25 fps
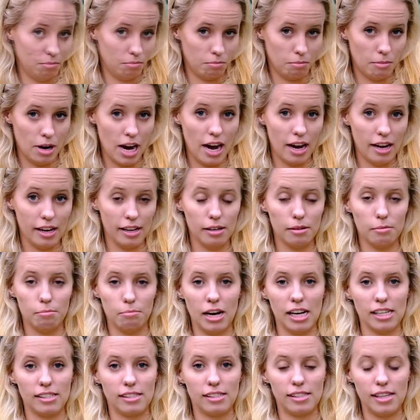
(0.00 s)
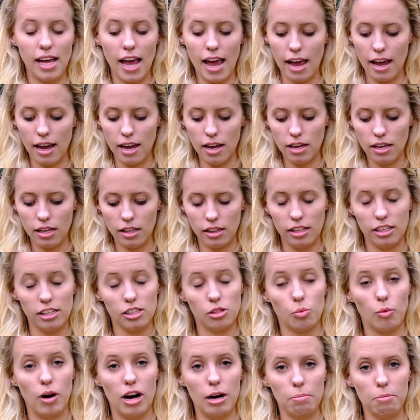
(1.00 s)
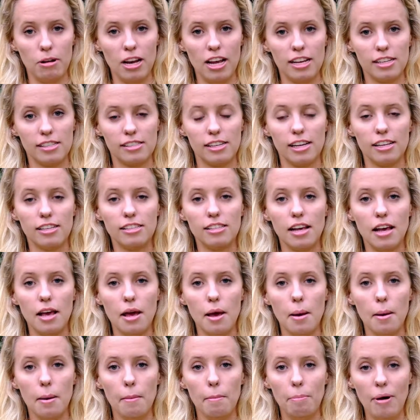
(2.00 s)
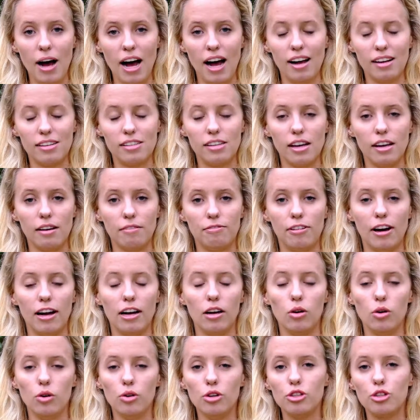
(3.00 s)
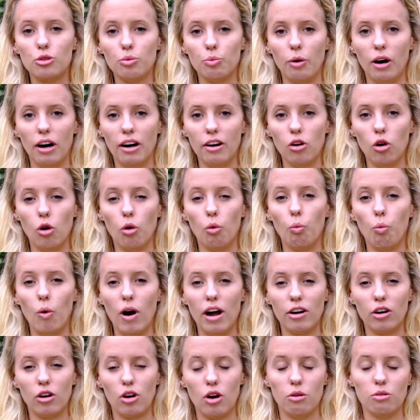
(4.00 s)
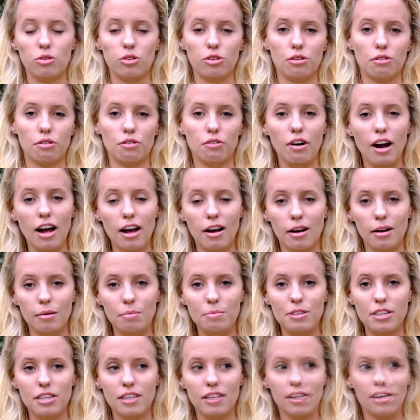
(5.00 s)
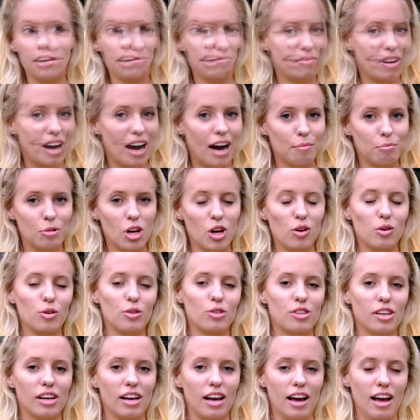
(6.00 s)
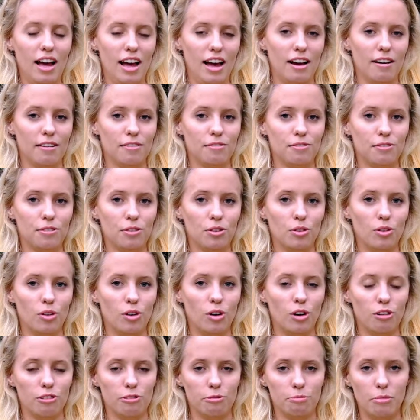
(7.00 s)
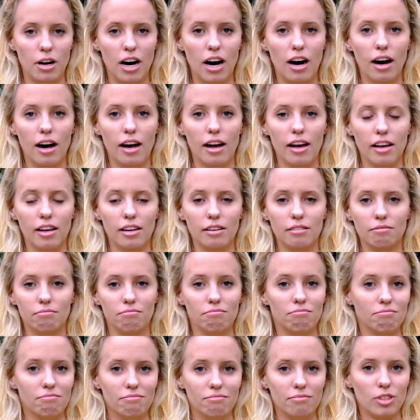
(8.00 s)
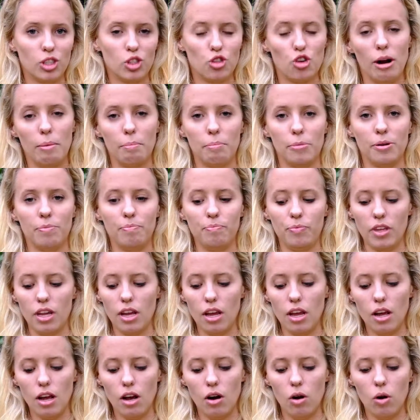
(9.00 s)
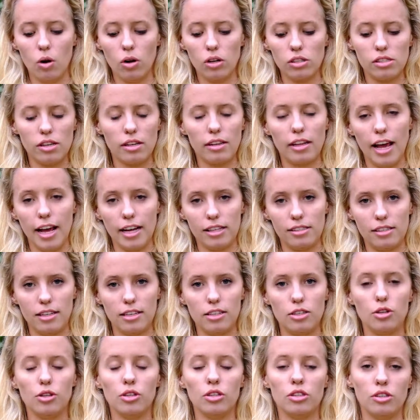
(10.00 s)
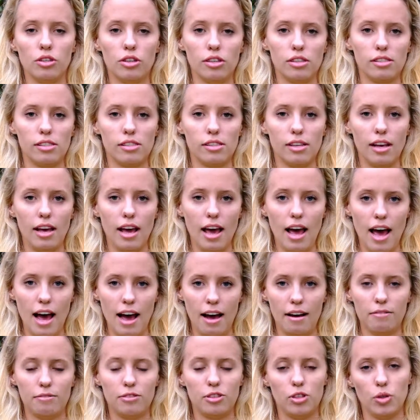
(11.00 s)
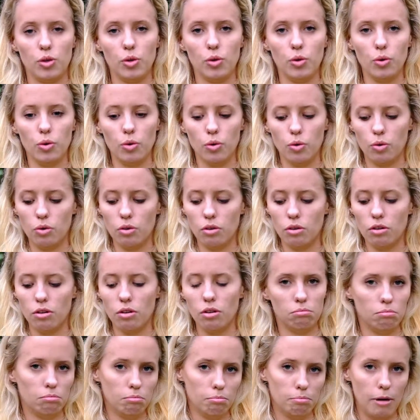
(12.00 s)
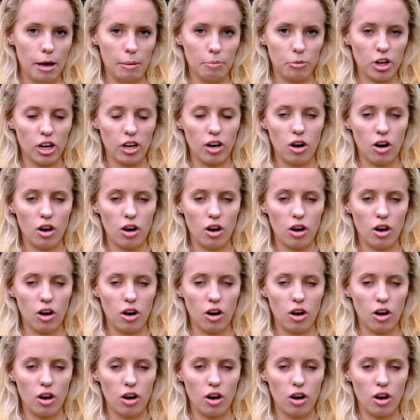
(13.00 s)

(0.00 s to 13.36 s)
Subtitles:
my stay in these wild places. But if I lose one or one goes corrupt, I'm not losing half of my trip. Also, the X-T2 does have 2 memory